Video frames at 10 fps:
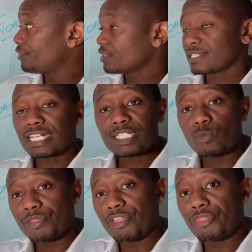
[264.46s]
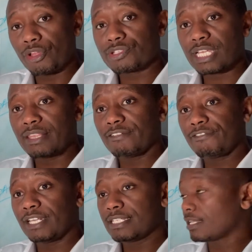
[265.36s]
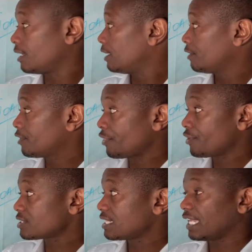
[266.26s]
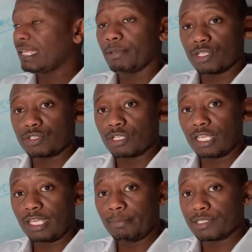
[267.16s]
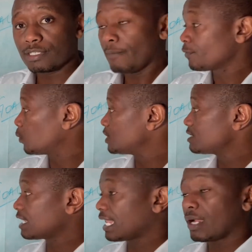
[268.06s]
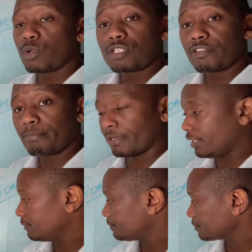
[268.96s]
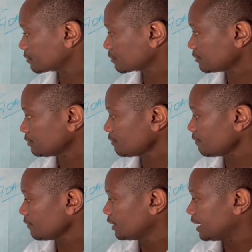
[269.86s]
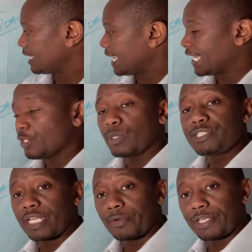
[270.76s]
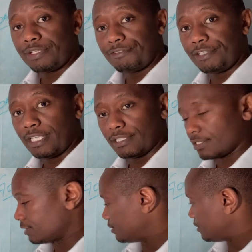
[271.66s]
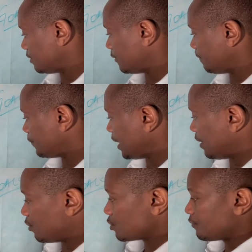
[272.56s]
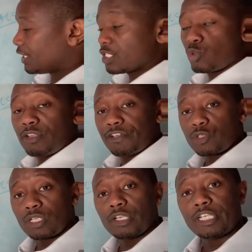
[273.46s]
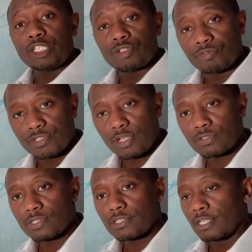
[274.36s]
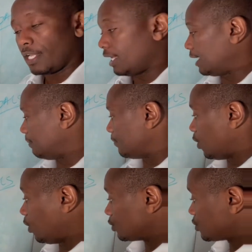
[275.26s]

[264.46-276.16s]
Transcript: starting with the thoughts and the feelings, the thoughts and the images, which is the language of the brain, and you will generate new feelings. And those feelings will eventually lead you to results or